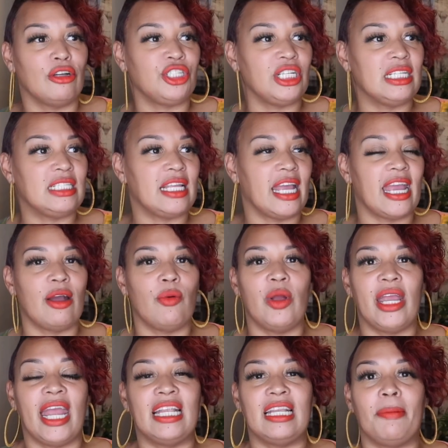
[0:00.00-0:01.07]
She's saying
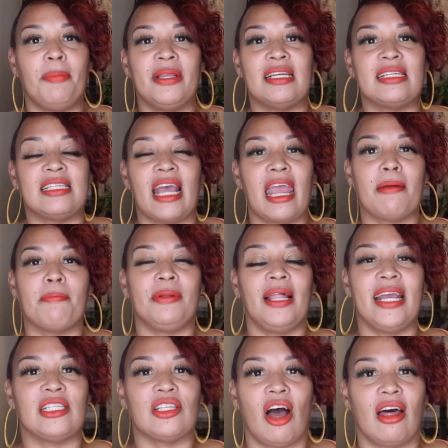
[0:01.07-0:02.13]
we end up in the same
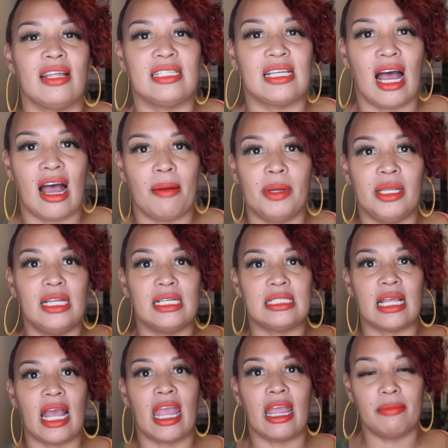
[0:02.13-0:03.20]
place all the time, in this
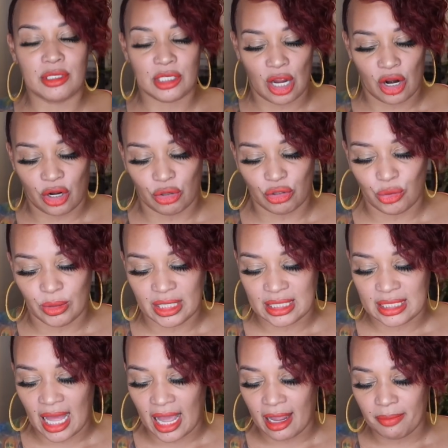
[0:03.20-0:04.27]
same circle, doing the
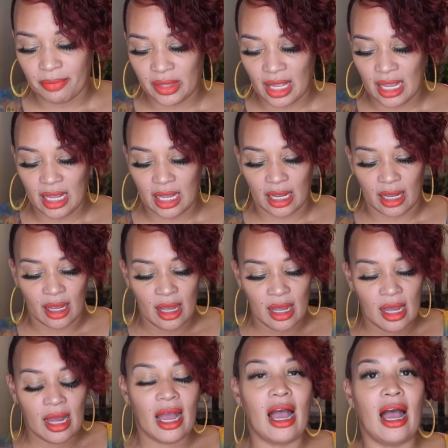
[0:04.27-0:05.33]
same thing.
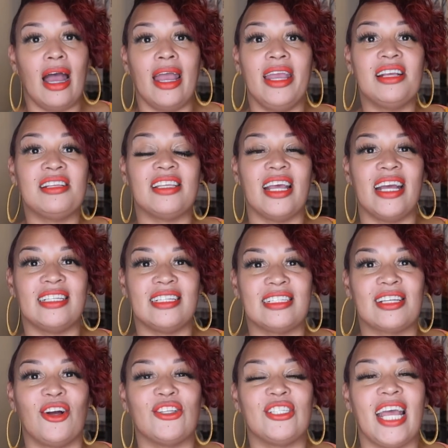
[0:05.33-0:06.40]
He says it's
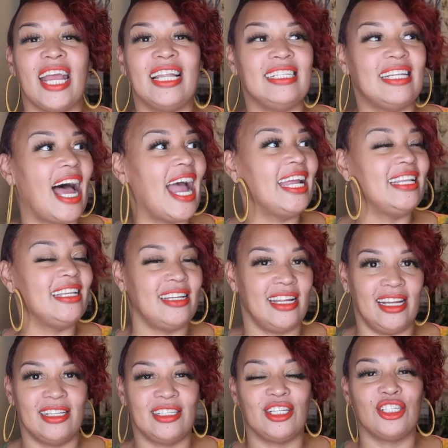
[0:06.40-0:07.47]
gonna take
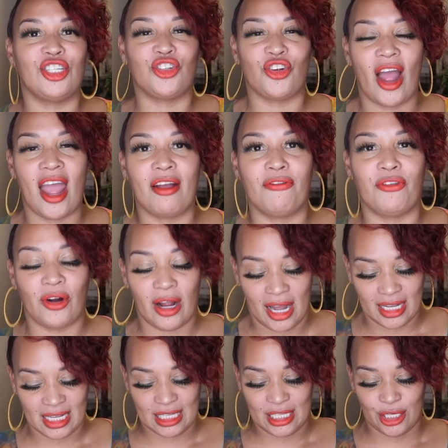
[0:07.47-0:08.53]
lightning to strike for
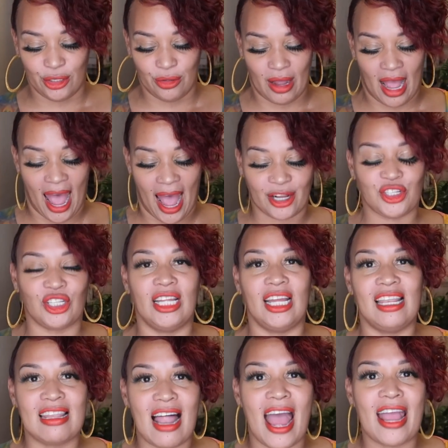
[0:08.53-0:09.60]
us to
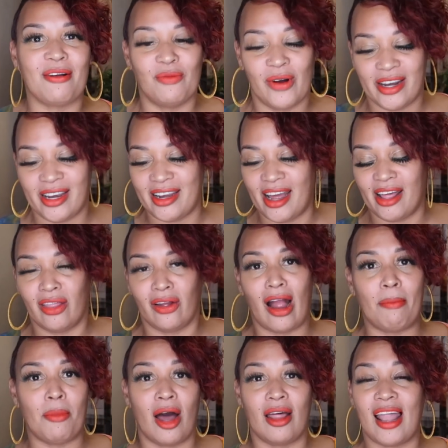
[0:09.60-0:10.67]
actually like one another.
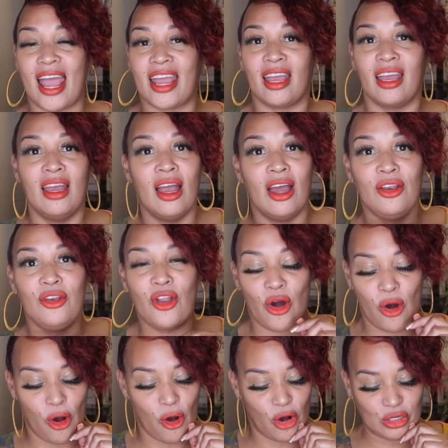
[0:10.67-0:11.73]
I'm all like,
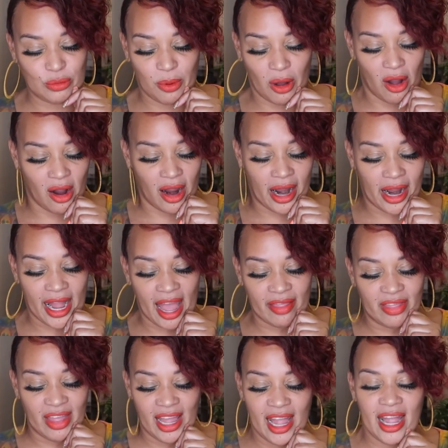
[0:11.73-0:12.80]
no hold bar.
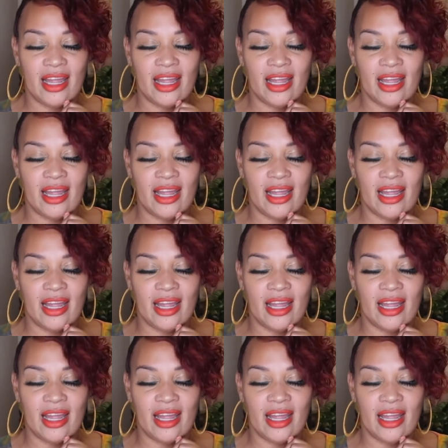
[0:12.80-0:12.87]
And then